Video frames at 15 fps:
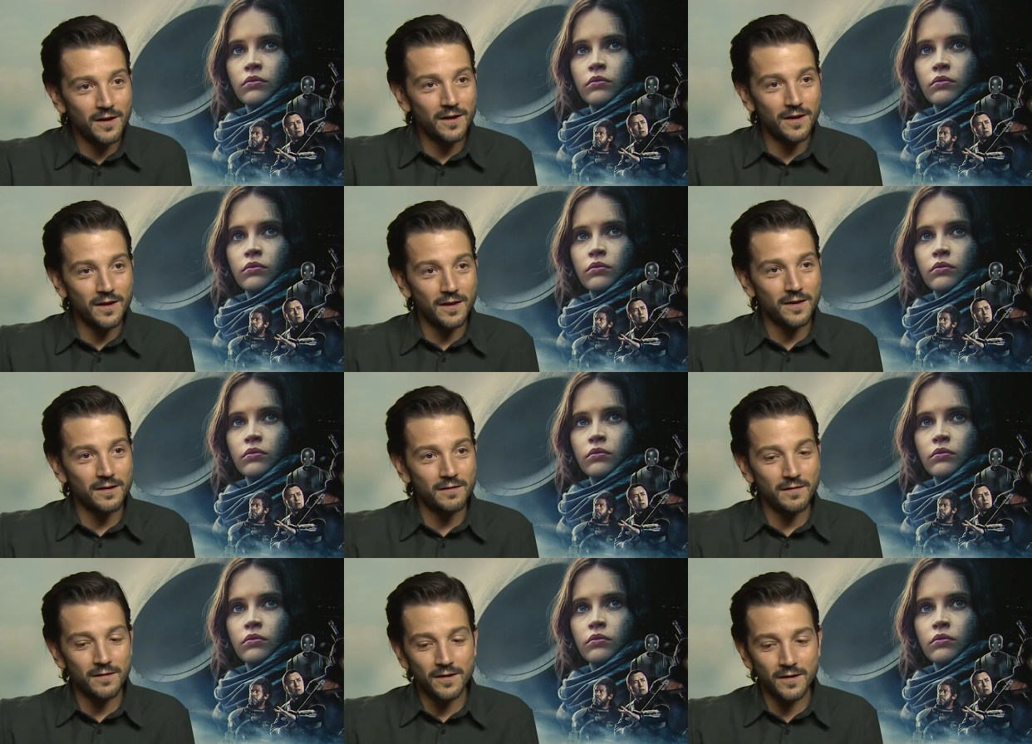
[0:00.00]

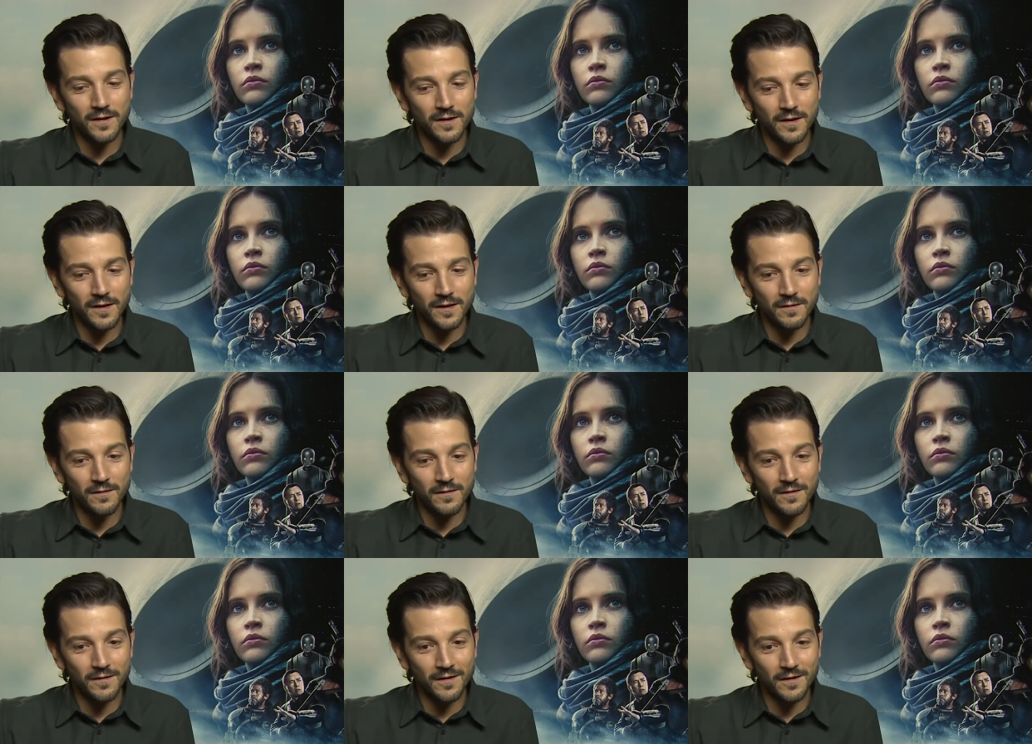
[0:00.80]
Speaker 1: and uh,
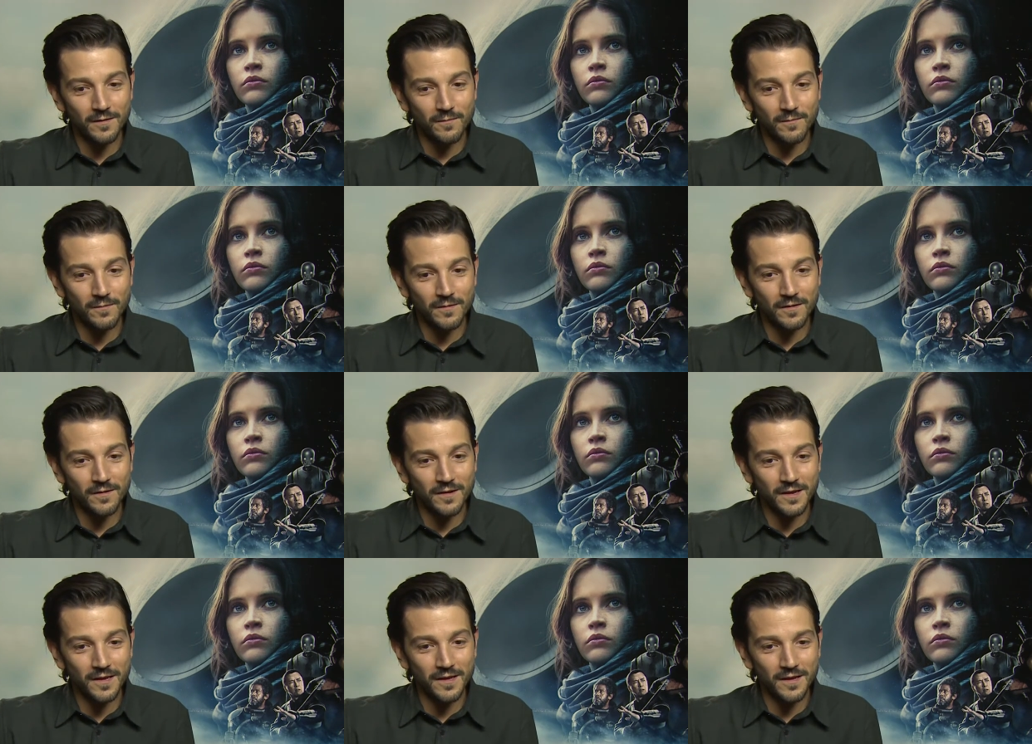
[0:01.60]
and
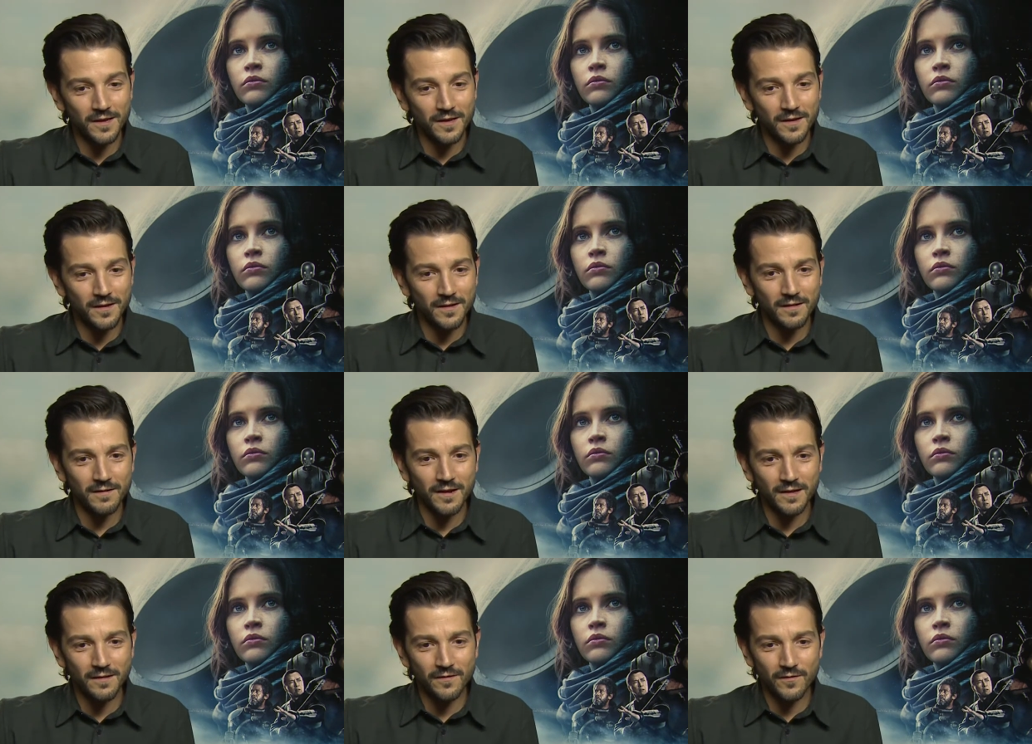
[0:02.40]
and he he
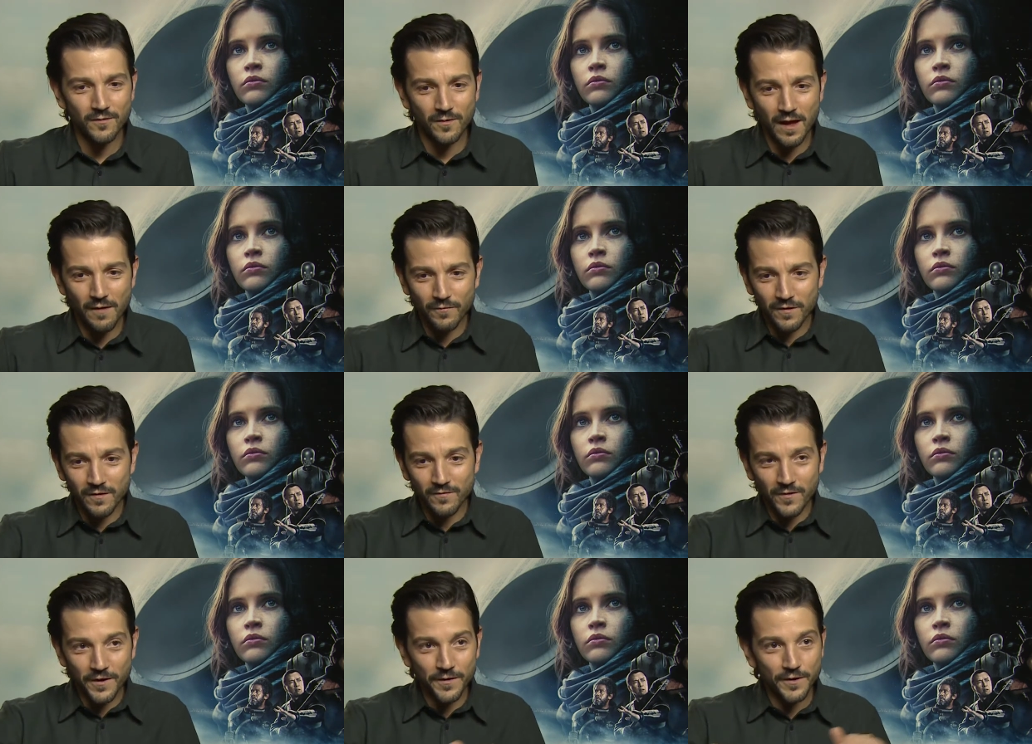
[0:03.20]
tends to have
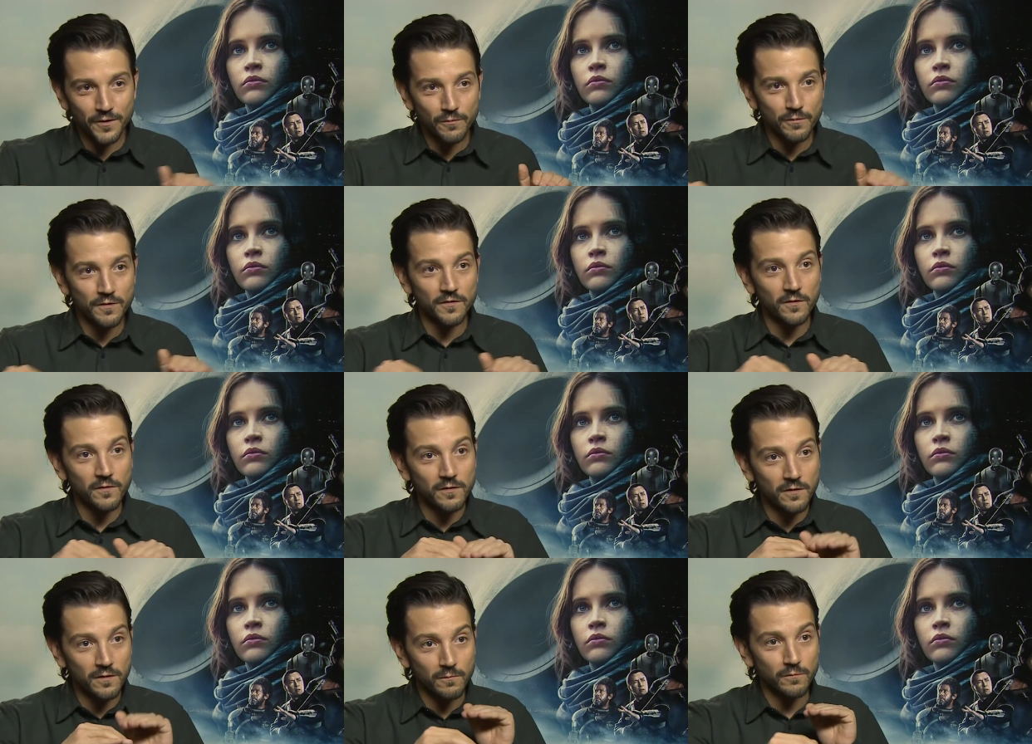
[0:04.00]
this very
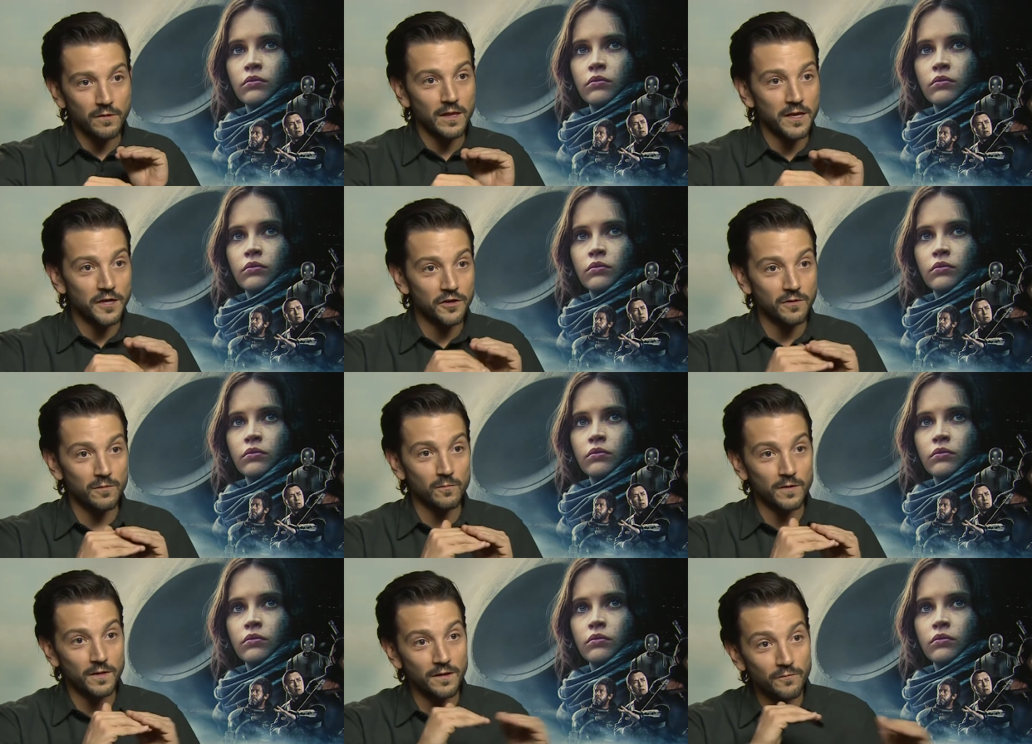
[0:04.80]
horizontal
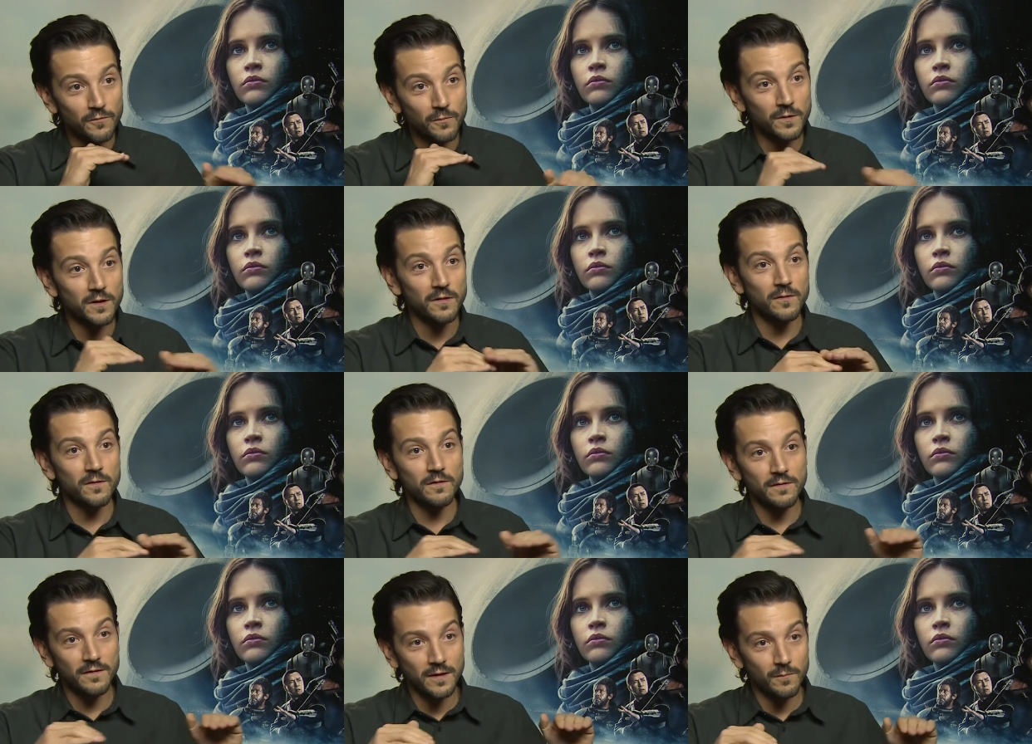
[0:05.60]
relation with everyone on
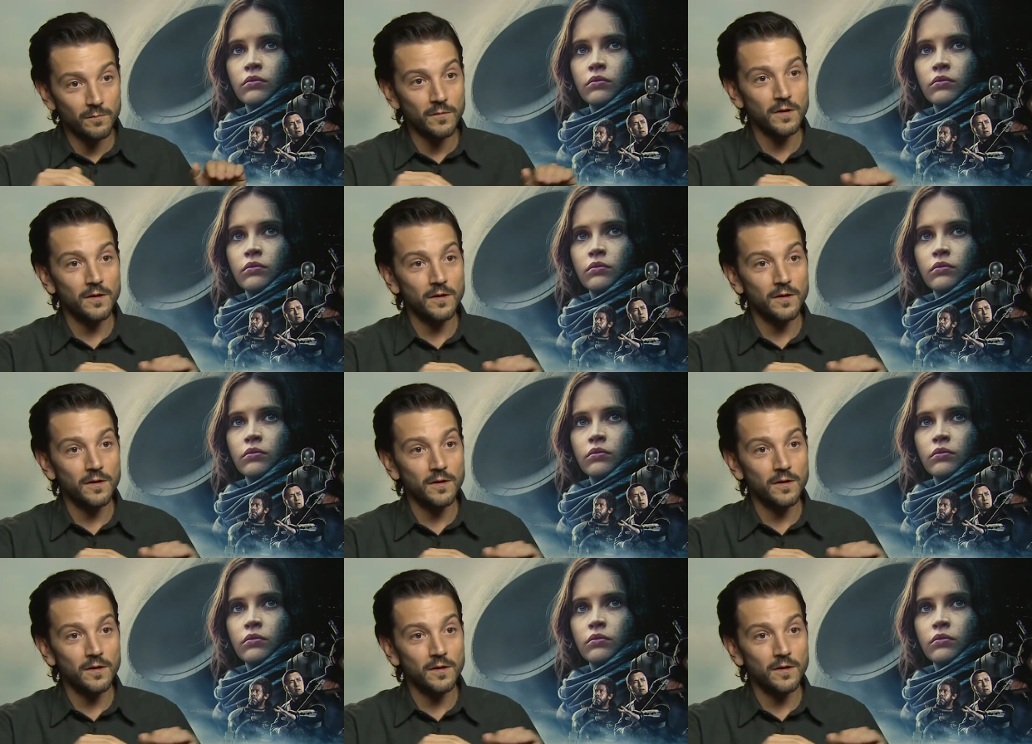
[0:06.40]
the team.